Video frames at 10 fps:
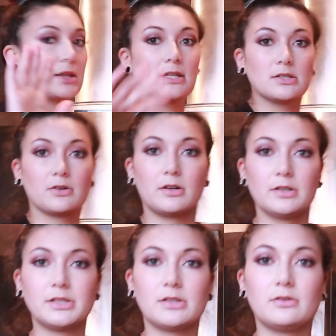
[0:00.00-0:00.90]
these are
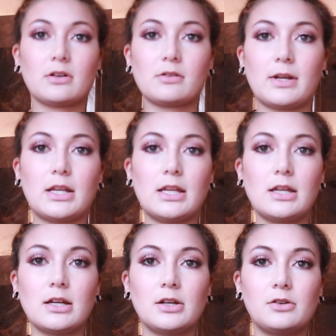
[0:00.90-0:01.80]
also
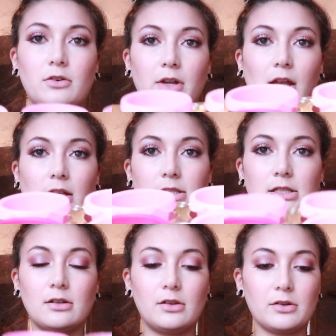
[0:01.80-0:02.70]
already greased
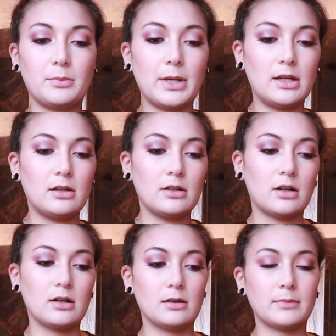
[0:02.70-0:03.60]
a little bit.
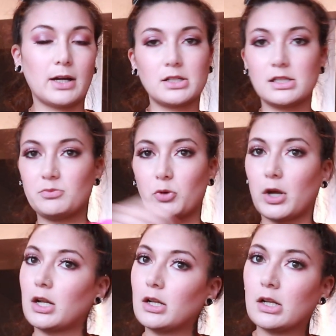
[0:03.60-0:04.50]
I just
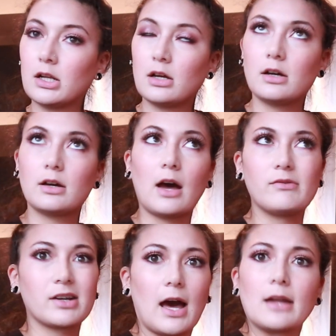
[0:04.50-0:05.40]
sprayed
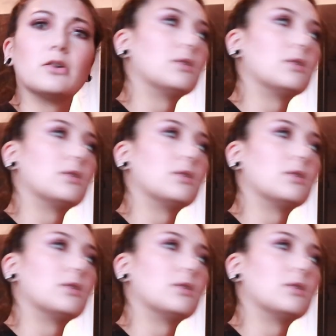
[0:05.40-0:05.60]
avocado